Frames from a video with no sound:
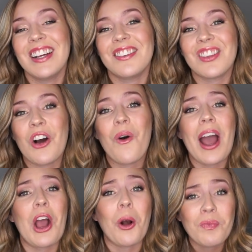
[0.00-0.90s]
So
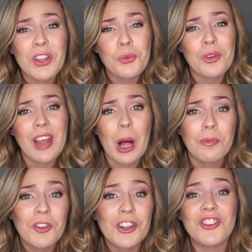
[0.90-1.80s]
I hope this was
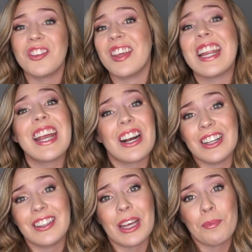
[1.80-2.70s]
helpful, just getting a
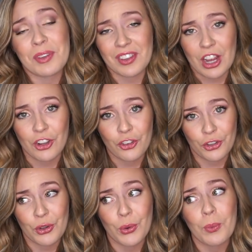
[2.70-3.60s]
glimpse
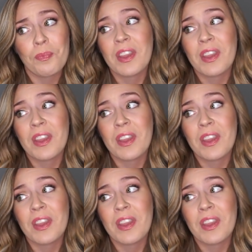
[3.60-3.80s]
into